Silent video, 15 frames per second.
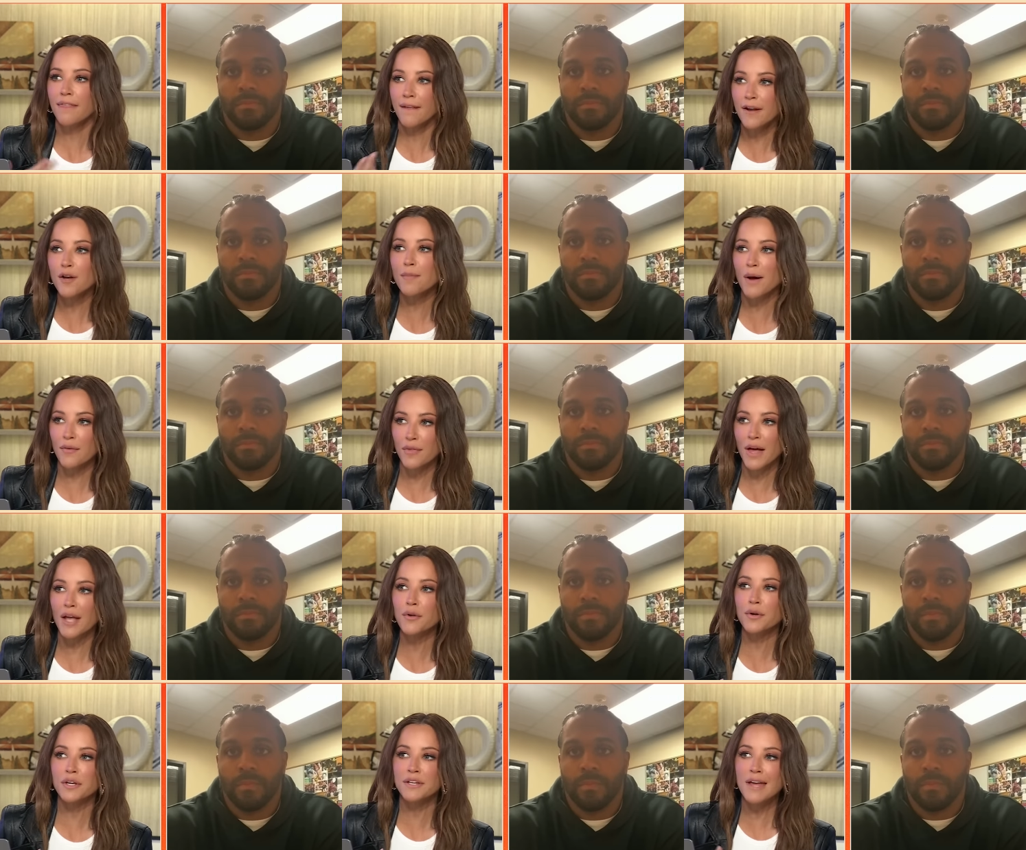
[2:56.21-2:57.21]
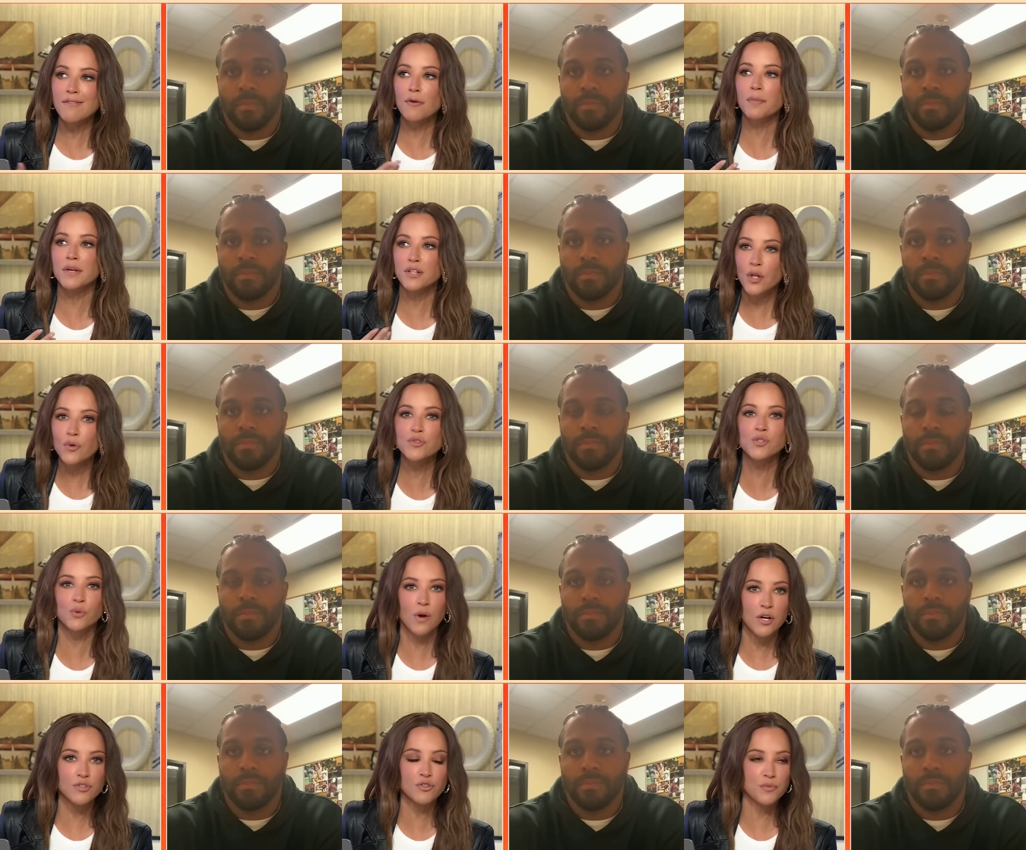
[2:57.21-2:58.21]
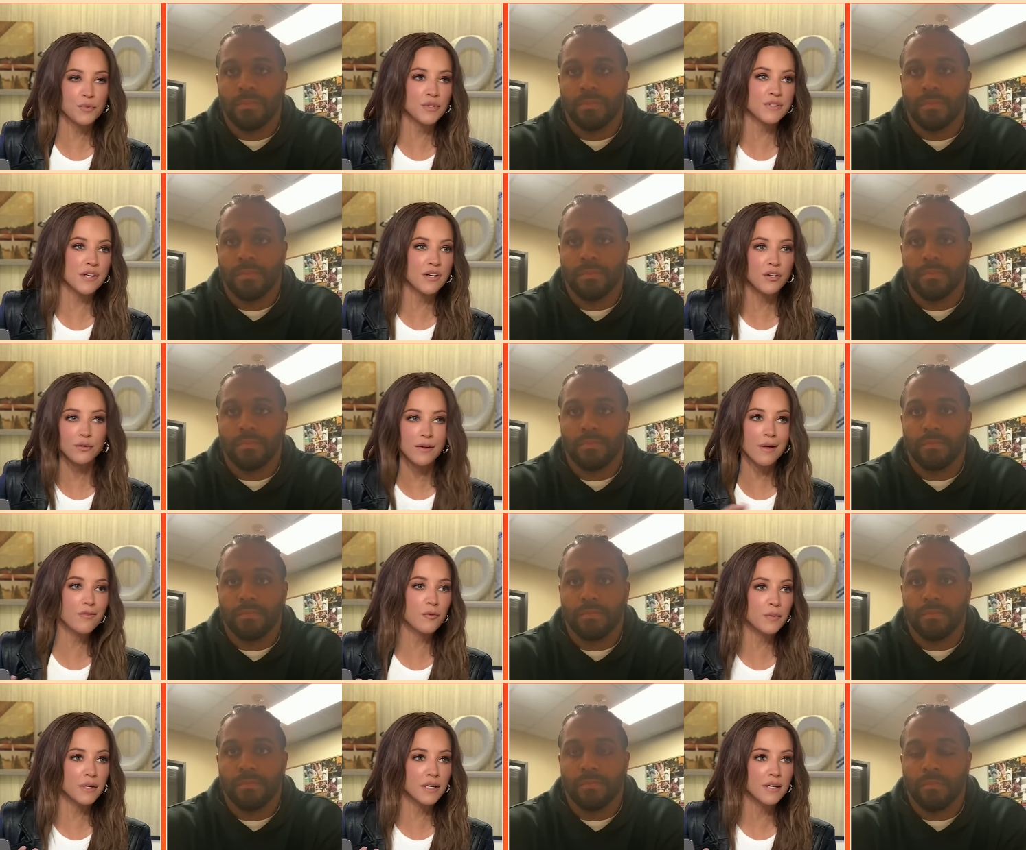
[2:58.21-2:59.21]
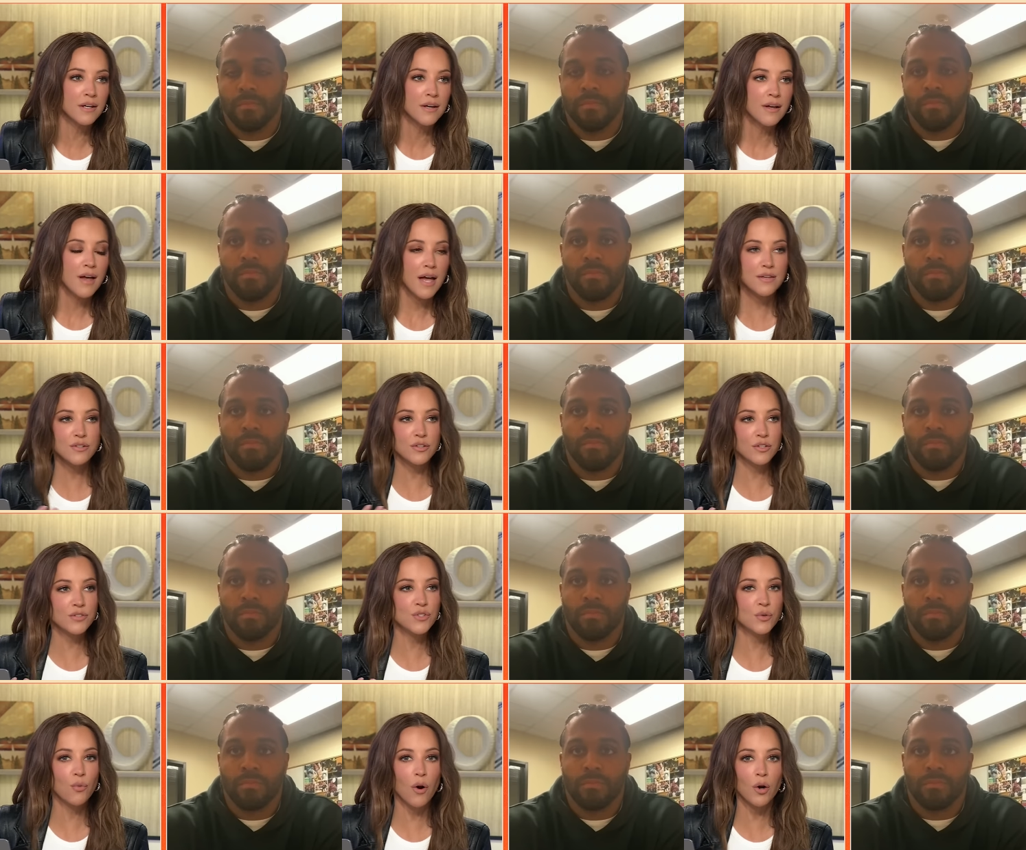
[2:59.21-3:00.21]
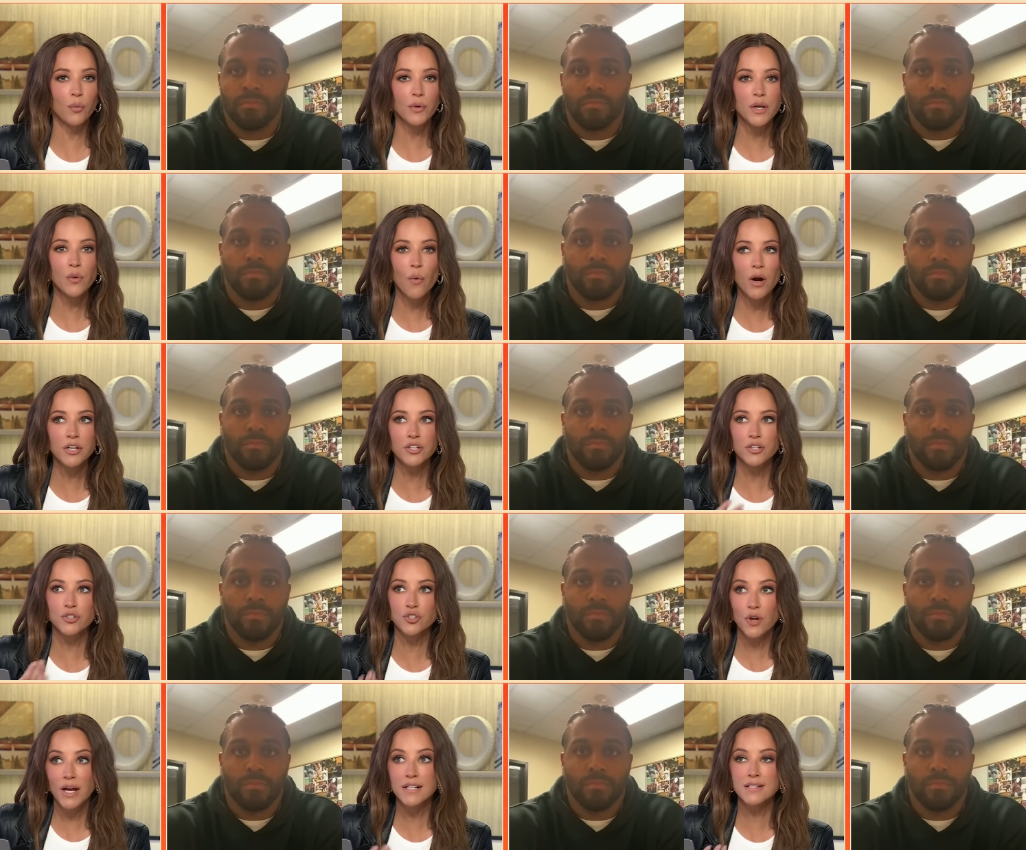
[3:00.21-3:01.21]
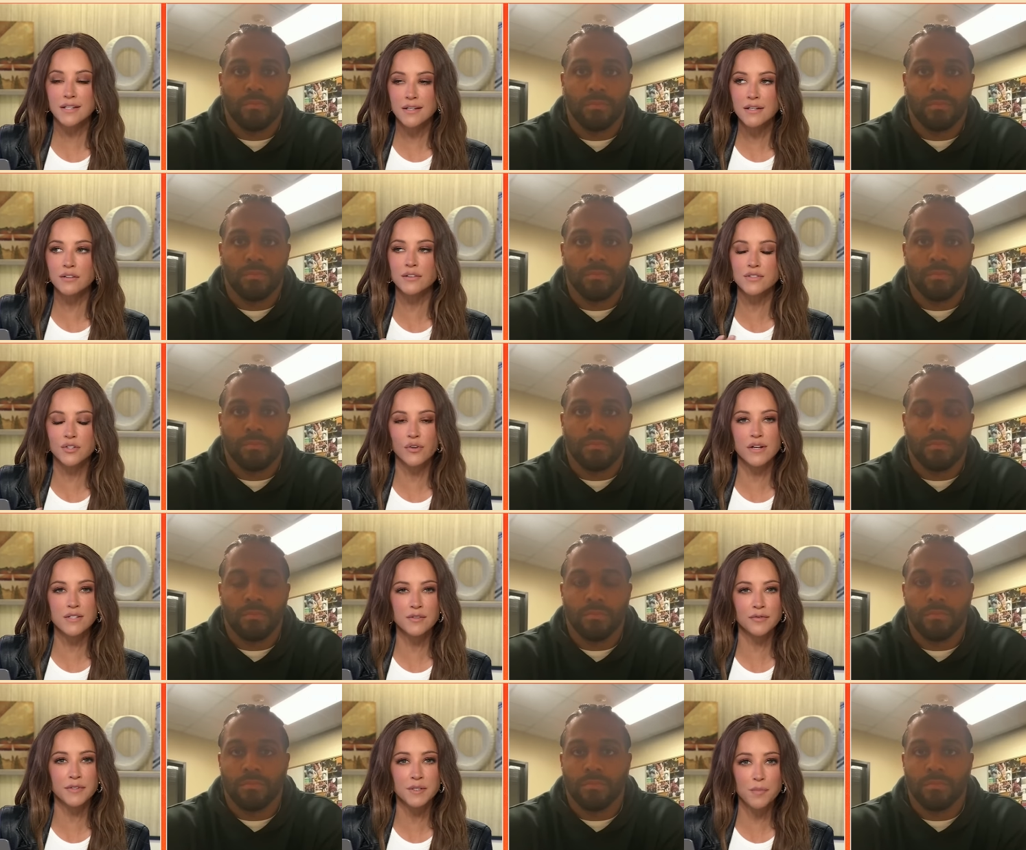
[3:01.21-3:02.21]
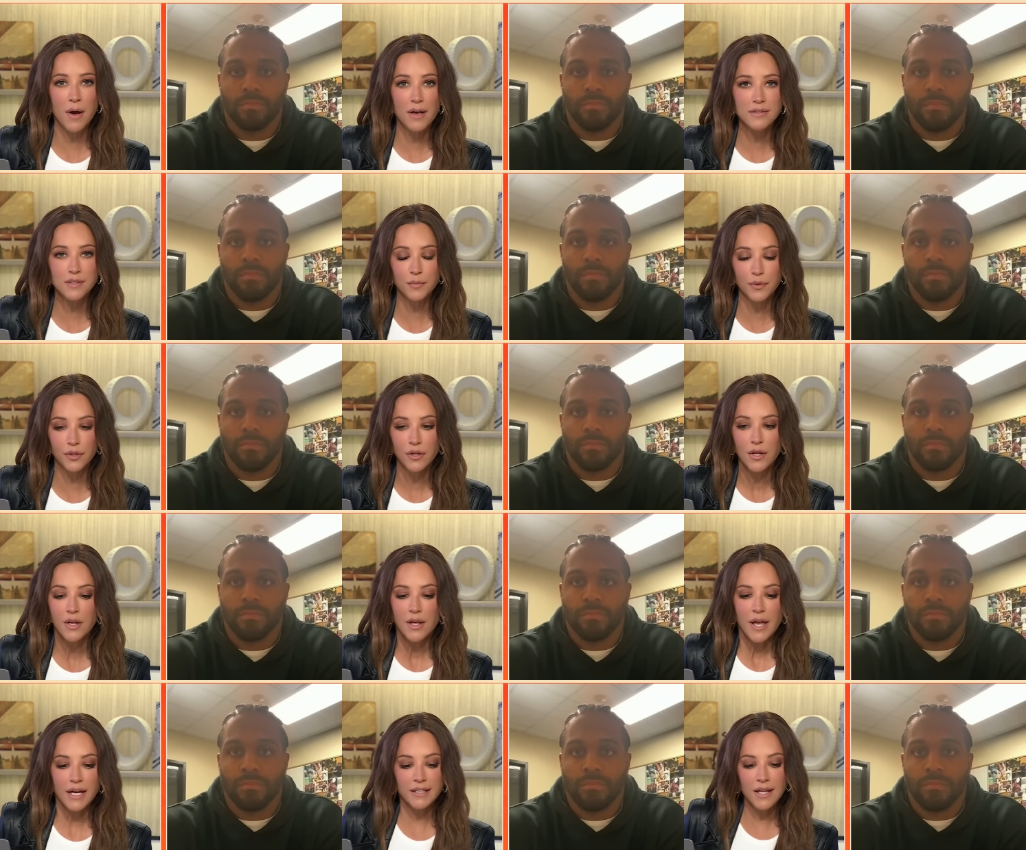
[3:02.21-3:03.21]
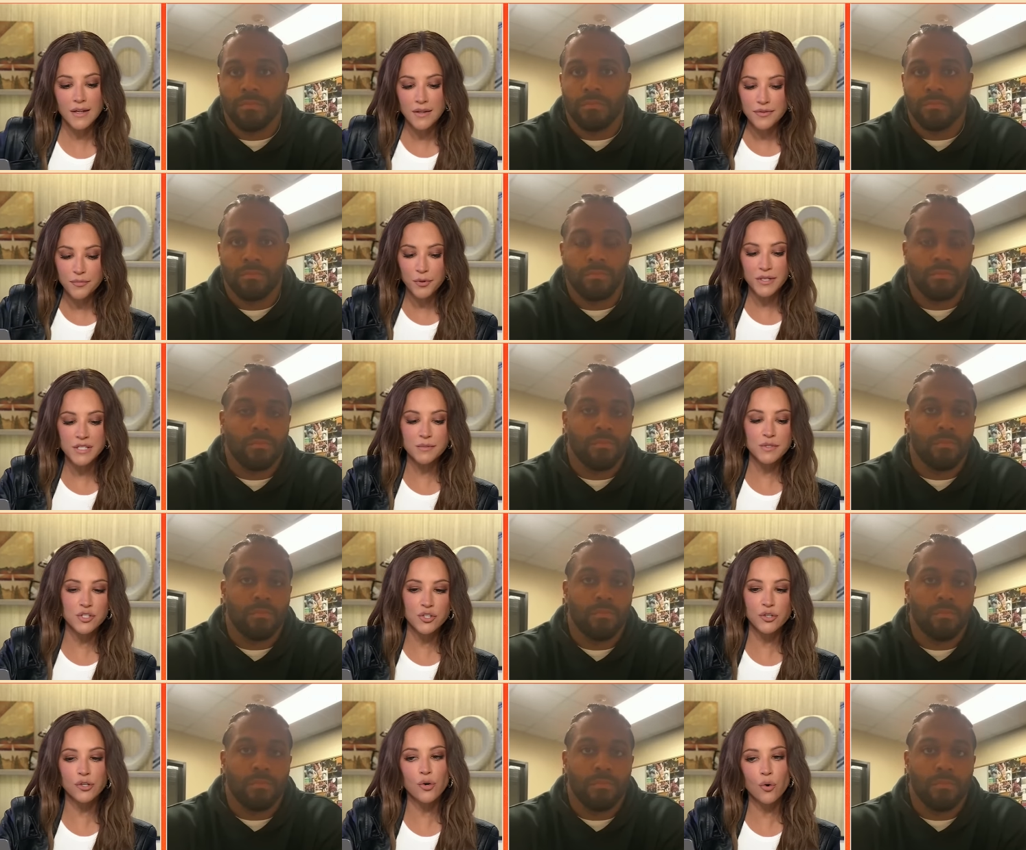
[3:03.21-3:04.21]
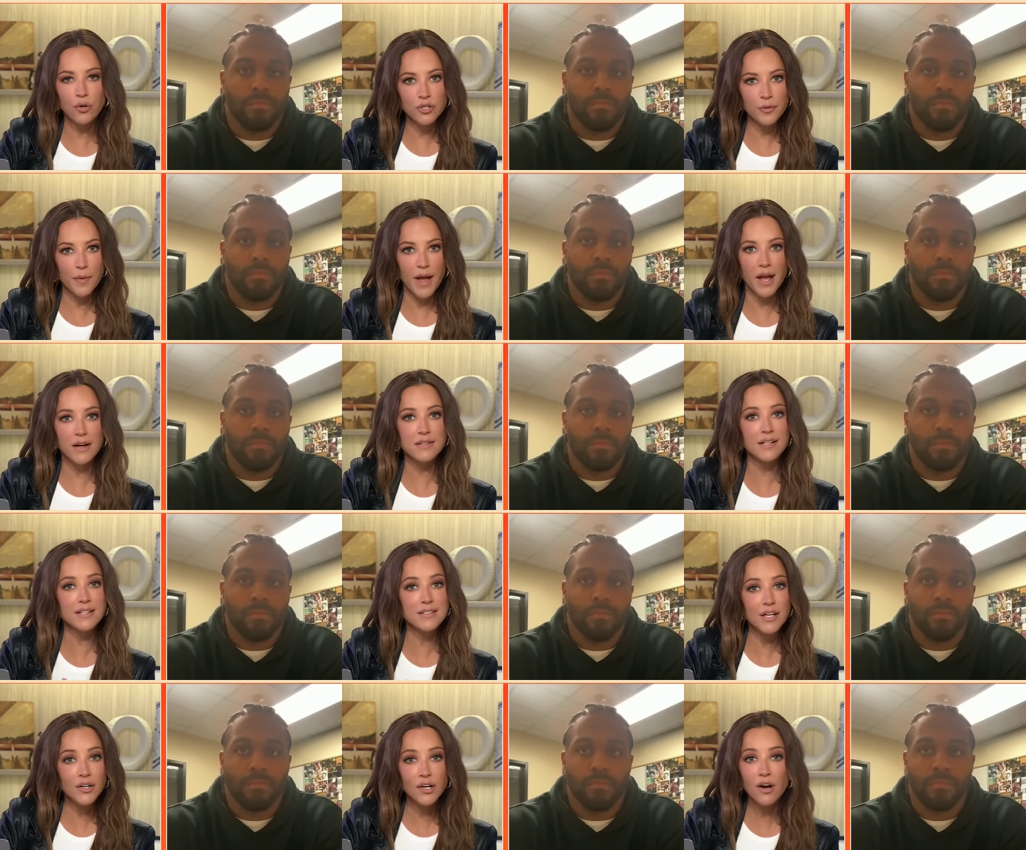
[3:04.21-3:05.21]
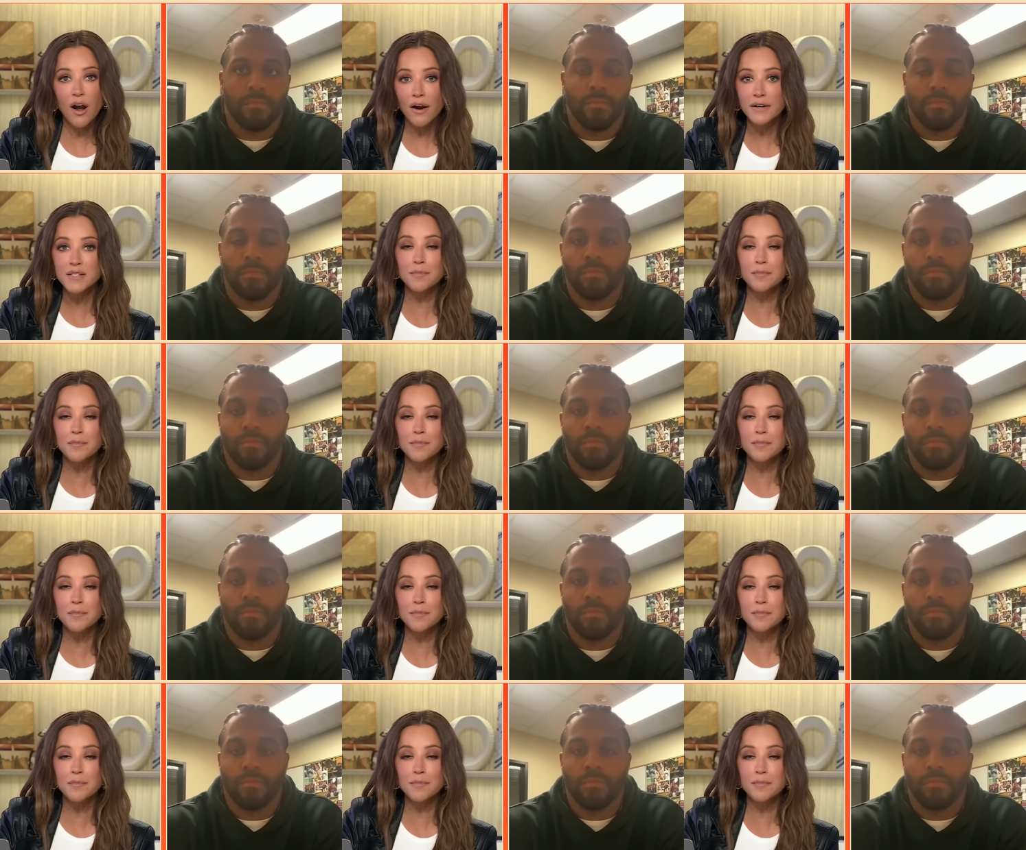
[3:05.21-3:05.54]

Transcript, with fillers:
Speaker 1: think about that. You can never be close to 100%. You'll never be as good as you are week one, and you're trying to heal as aggressively as possible. And that brings me to your quarterback, because like Derek Carr,